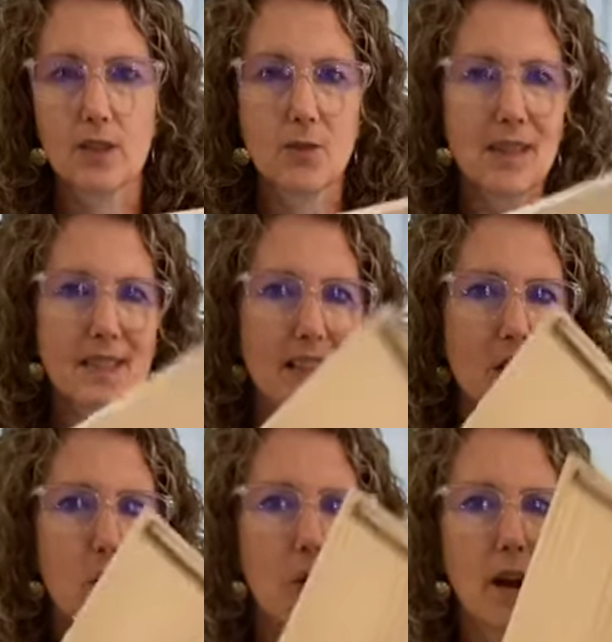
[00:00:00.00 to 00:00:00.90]
it's almost
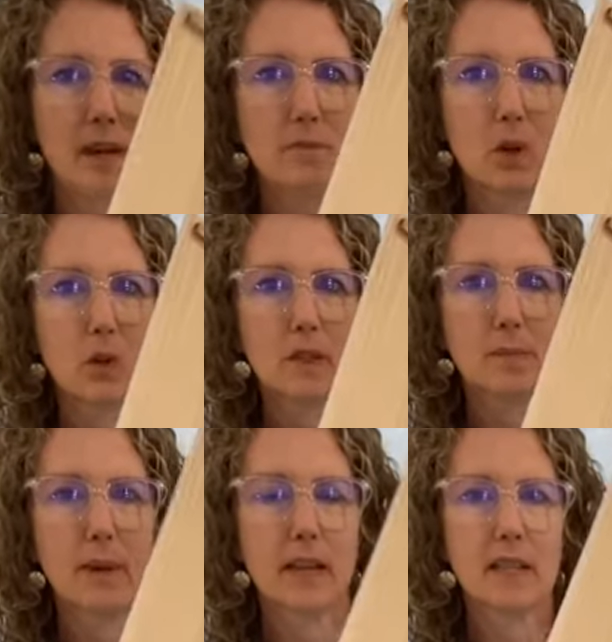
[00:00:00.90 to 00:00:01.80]
like a wine
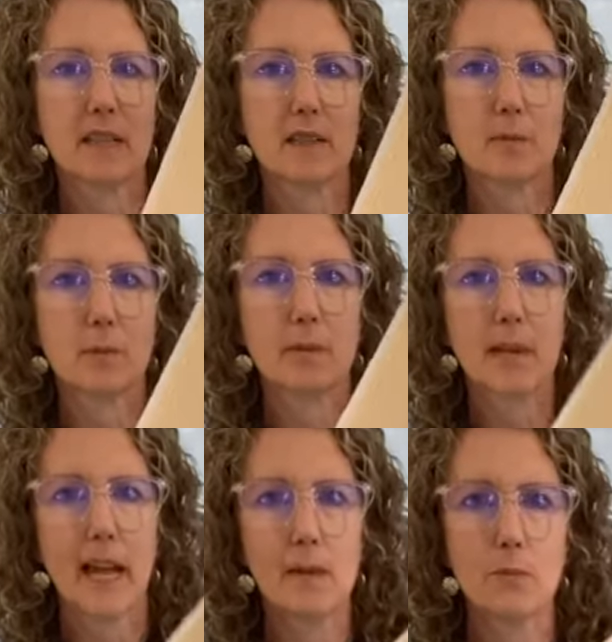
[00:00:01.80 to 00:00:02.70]
box, but it
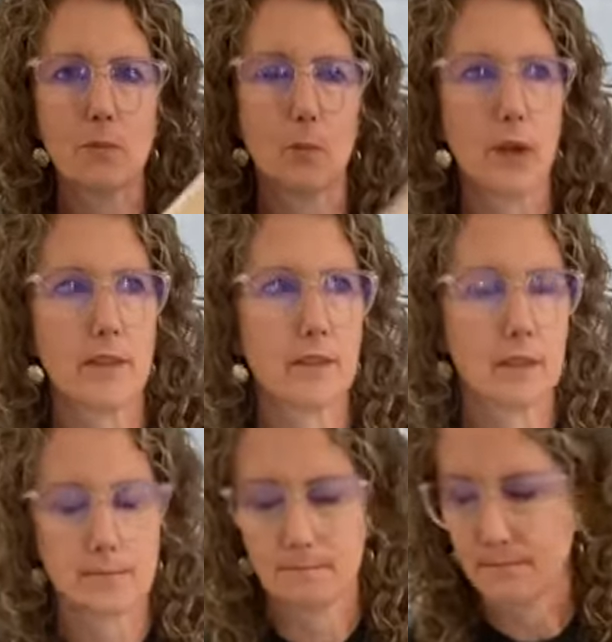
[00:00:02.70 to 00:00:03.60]
came
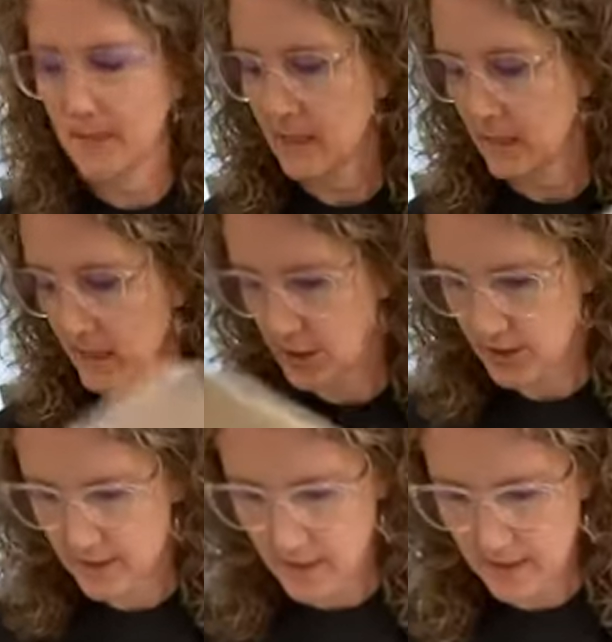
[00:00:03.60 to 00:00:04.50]
with
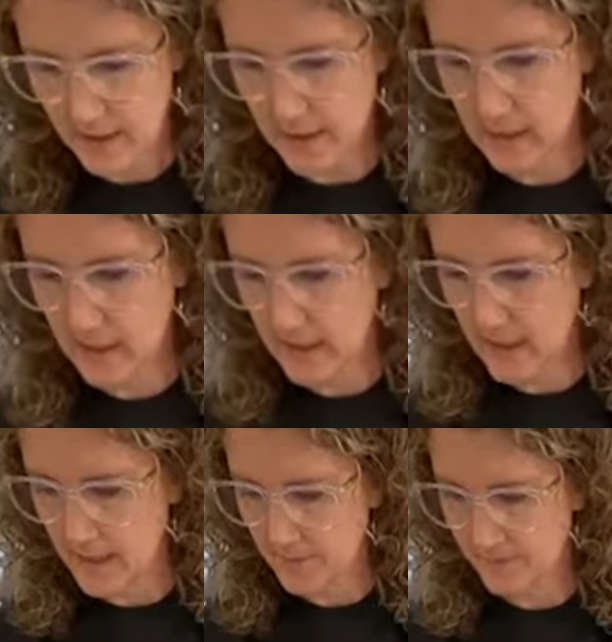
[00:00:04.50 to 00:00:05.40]
just these
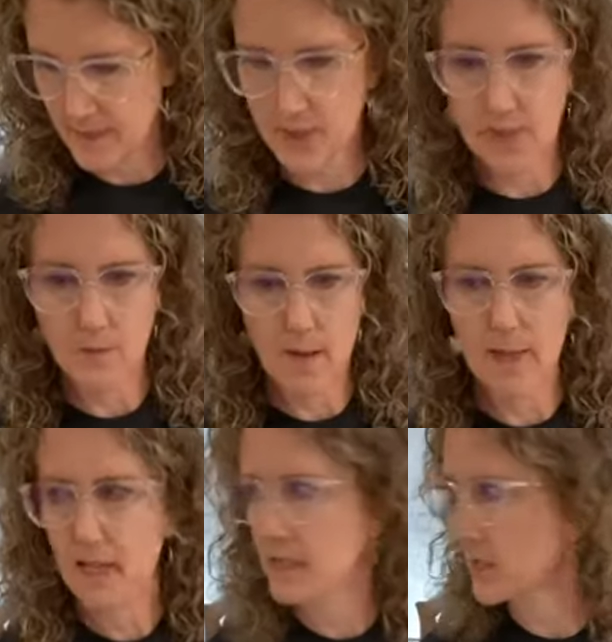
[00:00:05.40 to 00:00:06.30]
little
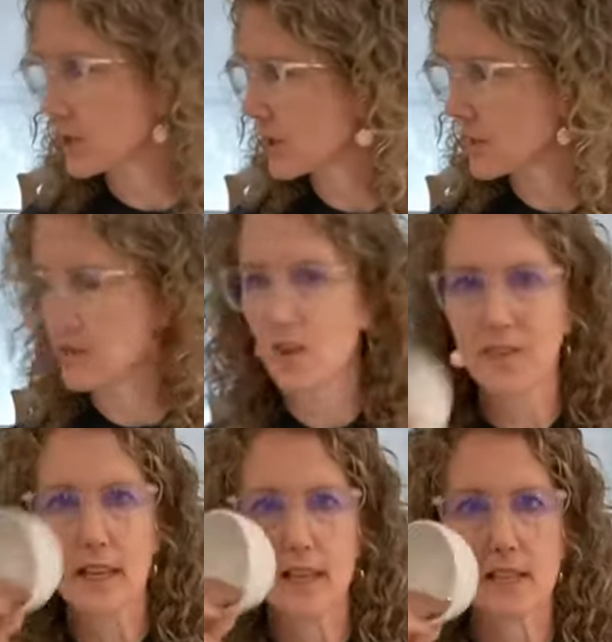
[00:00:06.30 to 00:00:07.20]
ceramic dishes,
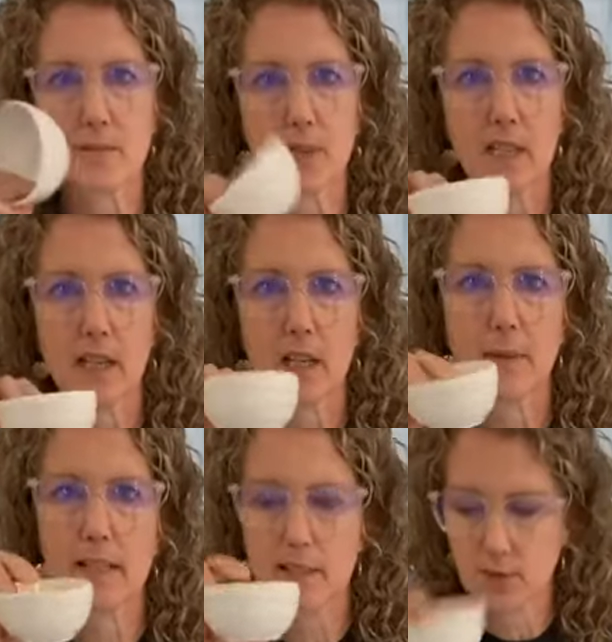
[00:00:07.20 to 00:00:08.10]
not these in particular,
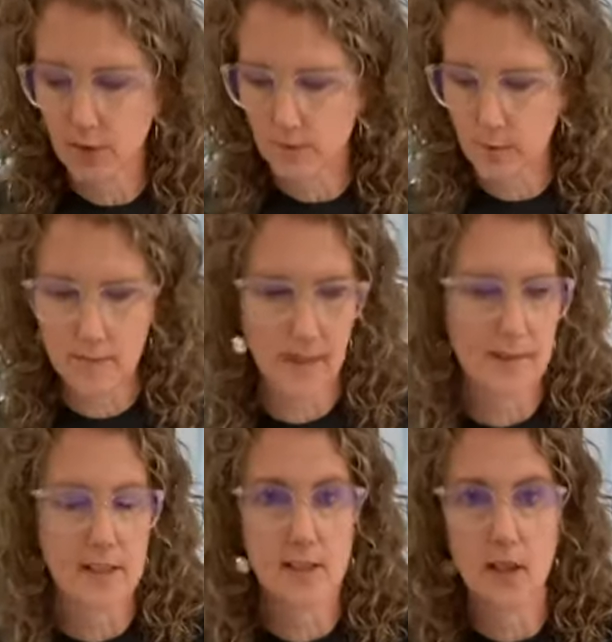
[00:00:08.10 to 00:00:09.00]
but sort of around
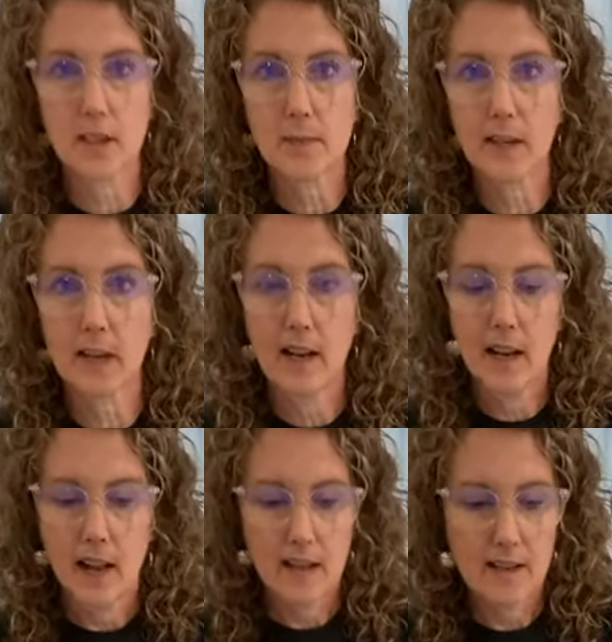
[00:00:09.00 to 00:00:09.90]
about that size, but it
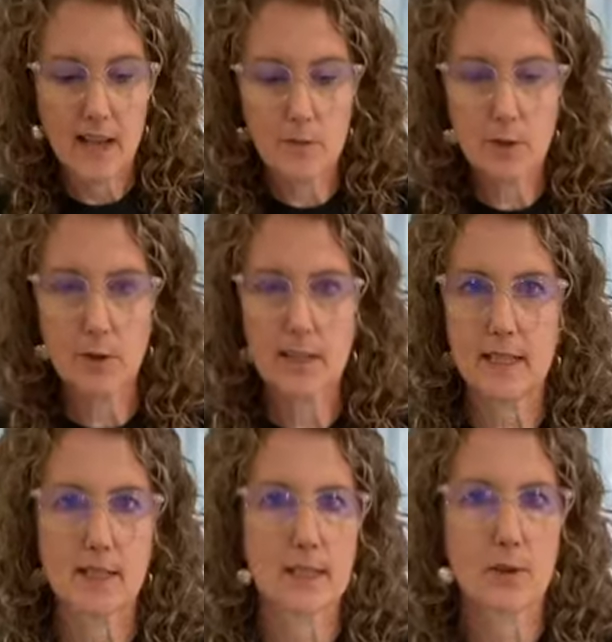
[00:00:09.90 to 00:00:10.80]
came with all
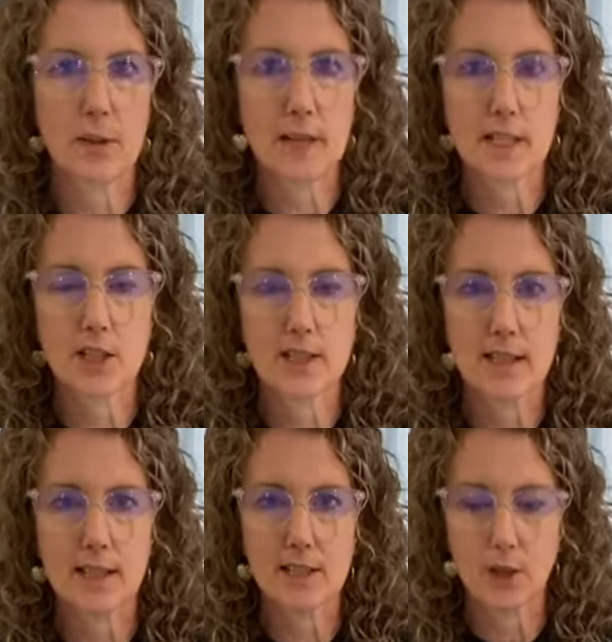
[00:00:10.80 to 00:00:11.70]
these little ceramic dishes in.